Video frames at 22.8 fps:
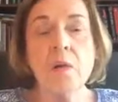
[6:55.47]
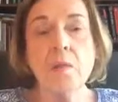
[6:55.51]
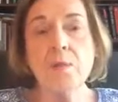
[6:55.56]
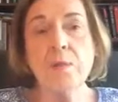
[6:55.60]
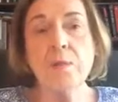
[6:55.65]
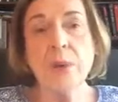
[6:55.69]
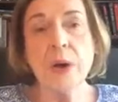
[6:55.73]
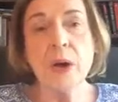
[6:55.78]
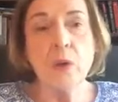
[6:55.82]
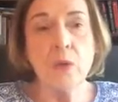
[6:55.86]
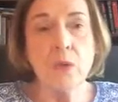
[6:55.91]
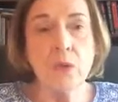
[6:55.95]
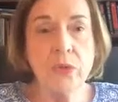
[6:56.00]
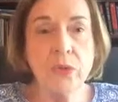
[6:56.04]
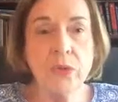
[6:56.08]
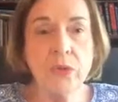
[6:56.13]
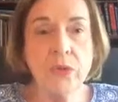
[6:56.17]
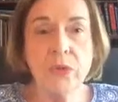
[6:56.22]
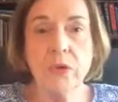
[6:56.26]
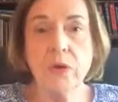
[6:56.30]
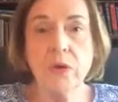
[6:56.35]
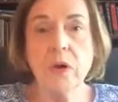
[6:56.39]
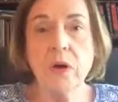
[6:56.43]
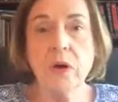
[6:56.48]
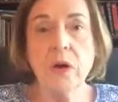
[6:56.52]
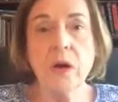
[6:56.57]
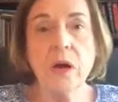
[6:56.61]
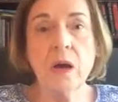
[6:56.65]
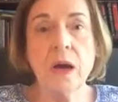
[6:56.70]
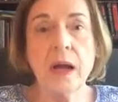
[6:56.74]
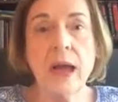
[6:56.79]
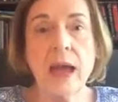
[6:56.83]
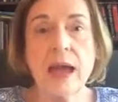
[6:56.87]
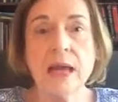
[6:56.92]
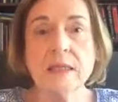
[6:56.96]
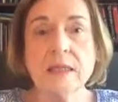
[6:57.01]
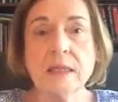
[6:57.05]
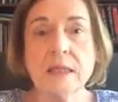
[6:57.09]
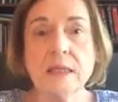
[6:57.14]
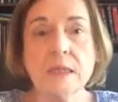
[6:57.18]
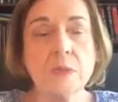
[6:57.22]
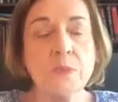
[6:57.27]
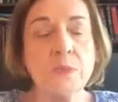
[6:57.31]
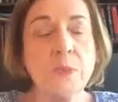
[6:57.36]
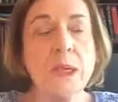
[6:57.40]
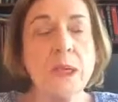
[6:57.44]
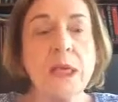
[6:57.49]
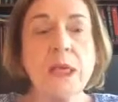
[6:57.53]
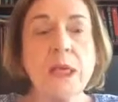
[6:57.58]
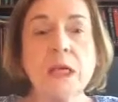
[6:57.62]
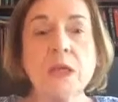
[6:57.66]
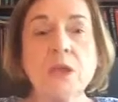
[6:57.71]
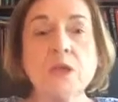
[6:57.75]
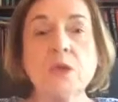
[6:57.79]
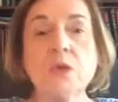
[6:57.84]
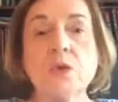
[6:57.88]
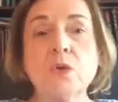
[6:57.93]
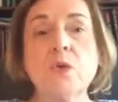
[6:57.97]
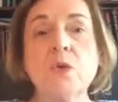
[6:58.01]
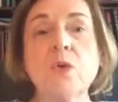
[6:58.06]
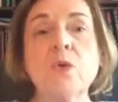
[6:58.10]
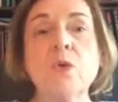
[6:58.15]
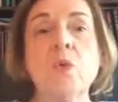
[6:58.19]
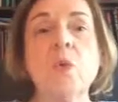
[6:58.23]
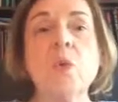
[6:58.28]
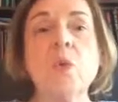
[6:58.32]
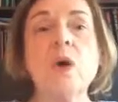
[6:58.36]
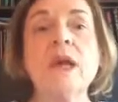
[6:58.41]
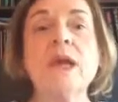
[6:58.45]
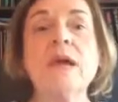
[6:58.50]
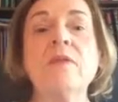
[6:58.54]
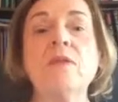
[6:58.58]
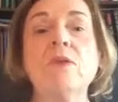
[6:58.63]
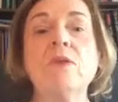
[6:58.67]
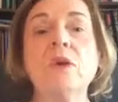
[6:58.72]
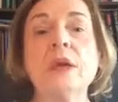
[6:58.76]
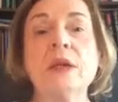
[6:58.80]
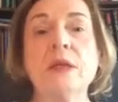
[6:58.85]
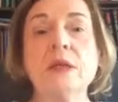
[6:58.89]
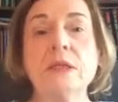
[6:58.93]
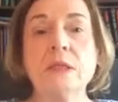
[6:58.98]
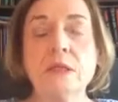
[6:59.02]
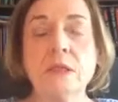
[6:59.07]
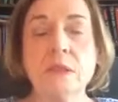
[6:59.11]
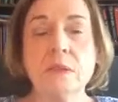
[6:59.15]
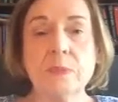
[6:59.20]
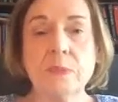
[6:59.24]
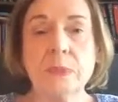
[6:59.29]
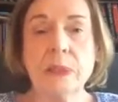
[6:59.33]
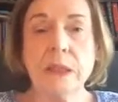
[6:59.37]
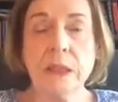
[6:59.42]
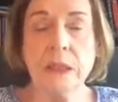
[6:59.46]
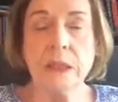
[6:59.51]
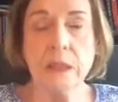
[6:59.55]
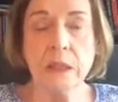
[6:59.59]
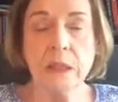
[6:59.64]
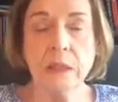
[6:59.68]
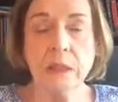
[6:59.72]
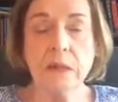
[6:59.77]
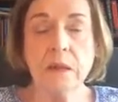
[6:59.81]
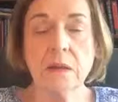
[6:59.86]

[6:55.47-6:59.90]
both as a speaking tool, whatever it is to be.